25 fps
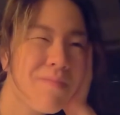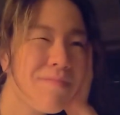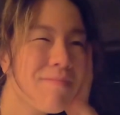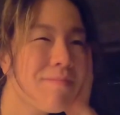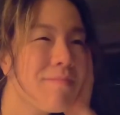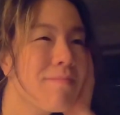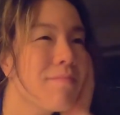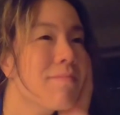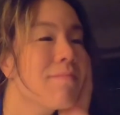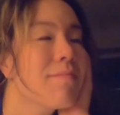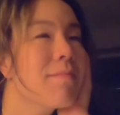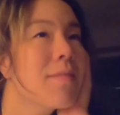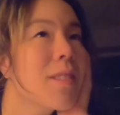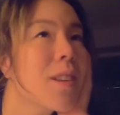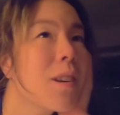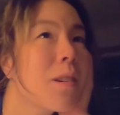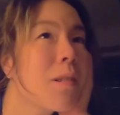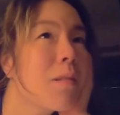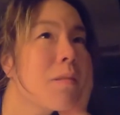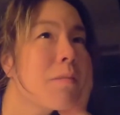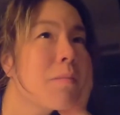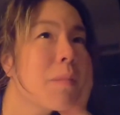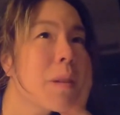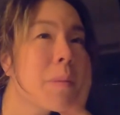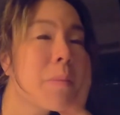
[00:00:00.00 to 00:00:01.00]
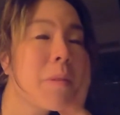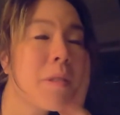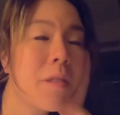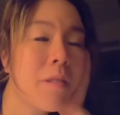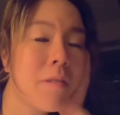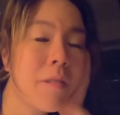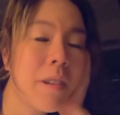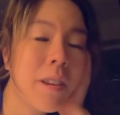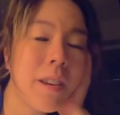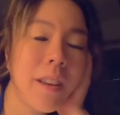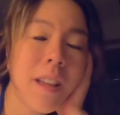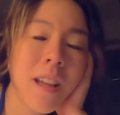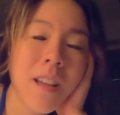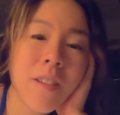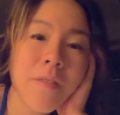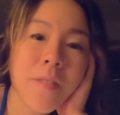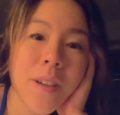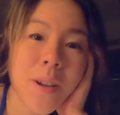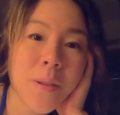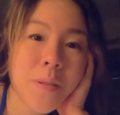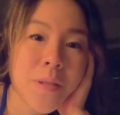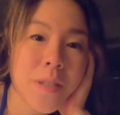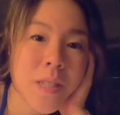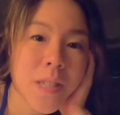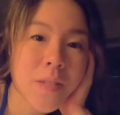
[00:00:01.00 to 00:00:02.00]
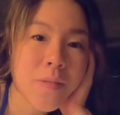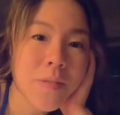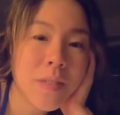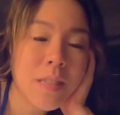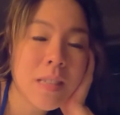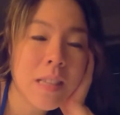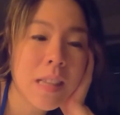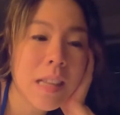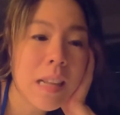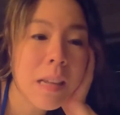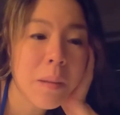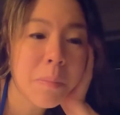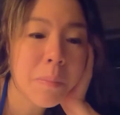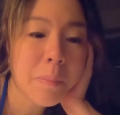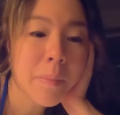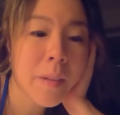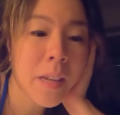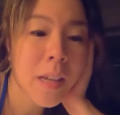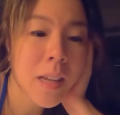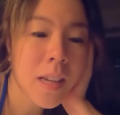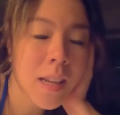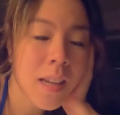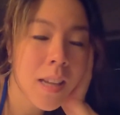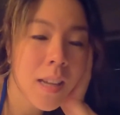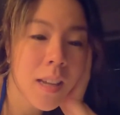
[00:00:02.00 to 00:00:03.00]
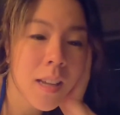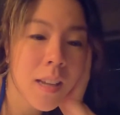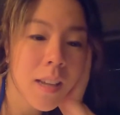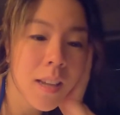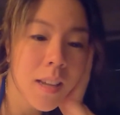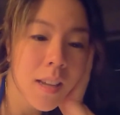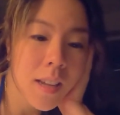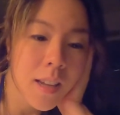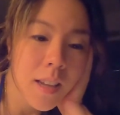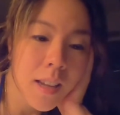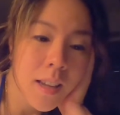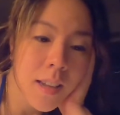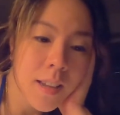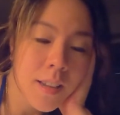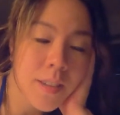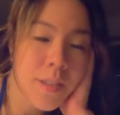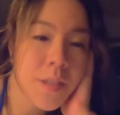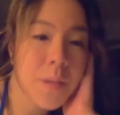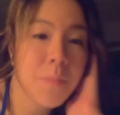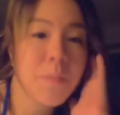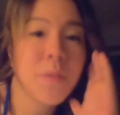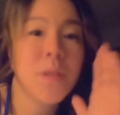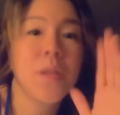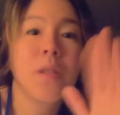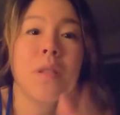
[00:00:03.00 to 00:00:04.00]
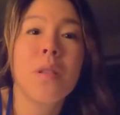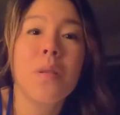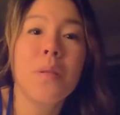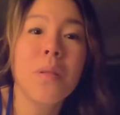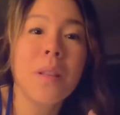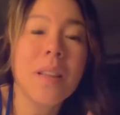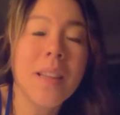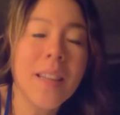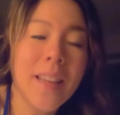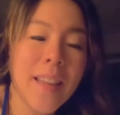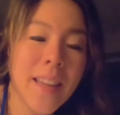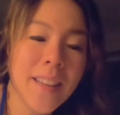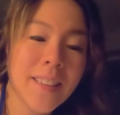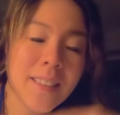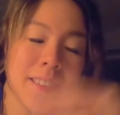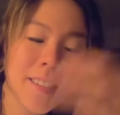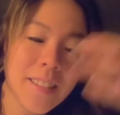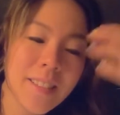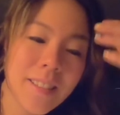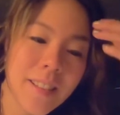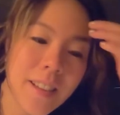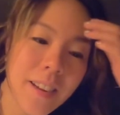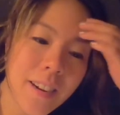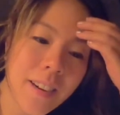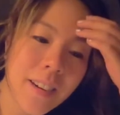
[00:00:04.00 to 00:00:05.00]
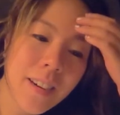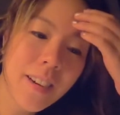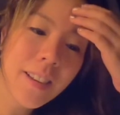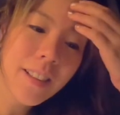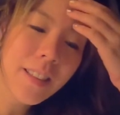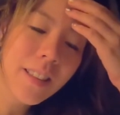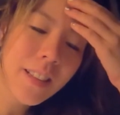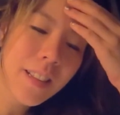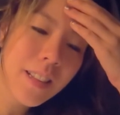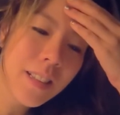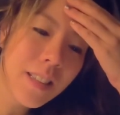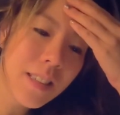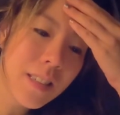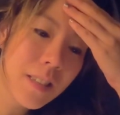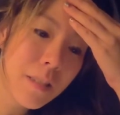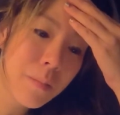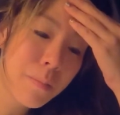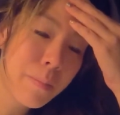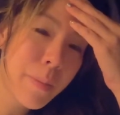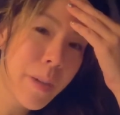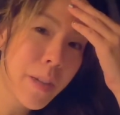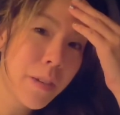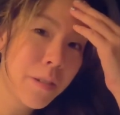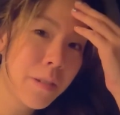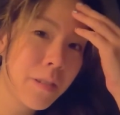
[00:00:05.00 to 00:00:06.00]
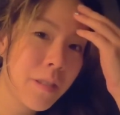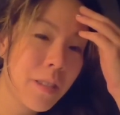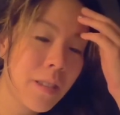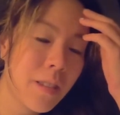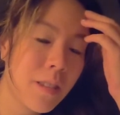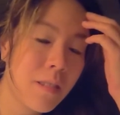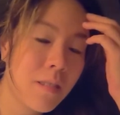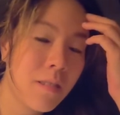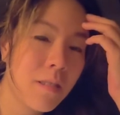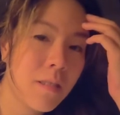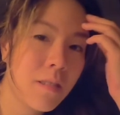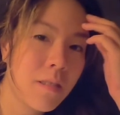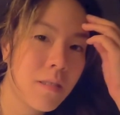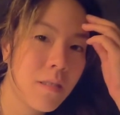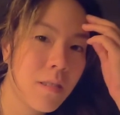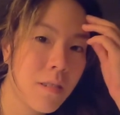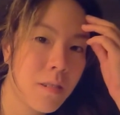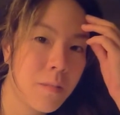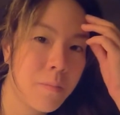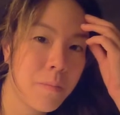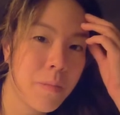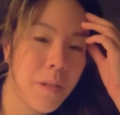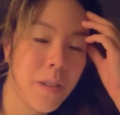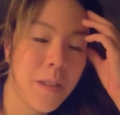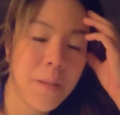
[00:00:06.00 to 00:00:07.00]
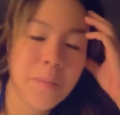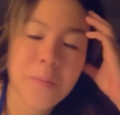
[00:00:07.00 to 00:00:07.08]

mm, no, maybe three and a half hours of sleep. So I'm slowly getting there. I think it's better than not being